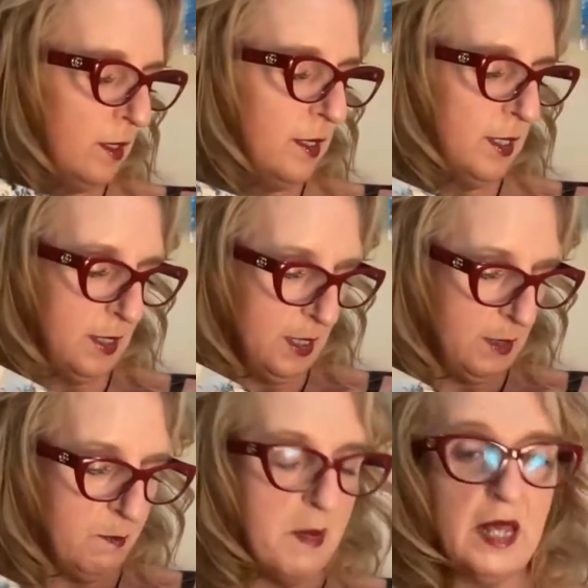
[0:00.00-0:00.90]
on this.
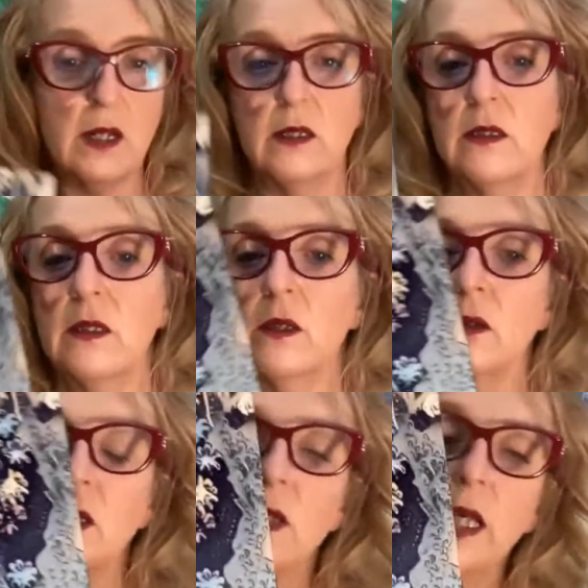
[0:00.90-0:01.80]
It's metal. No,
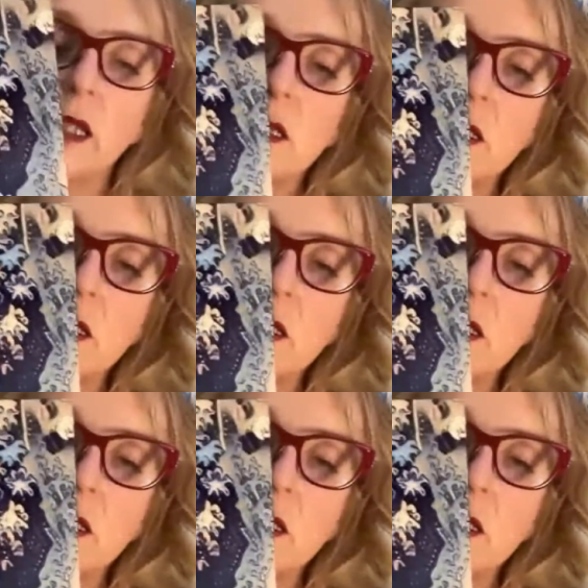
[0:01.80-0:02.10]
you can't.